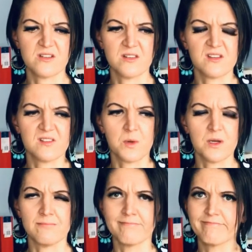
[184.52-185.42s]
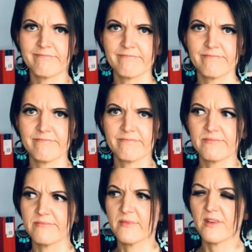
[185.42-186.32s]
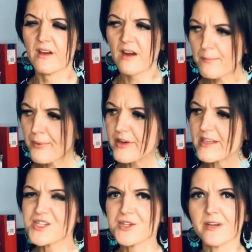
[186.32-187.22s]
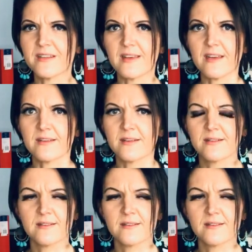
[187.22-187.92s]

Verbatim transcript: on this one? I'm pretty sure I did.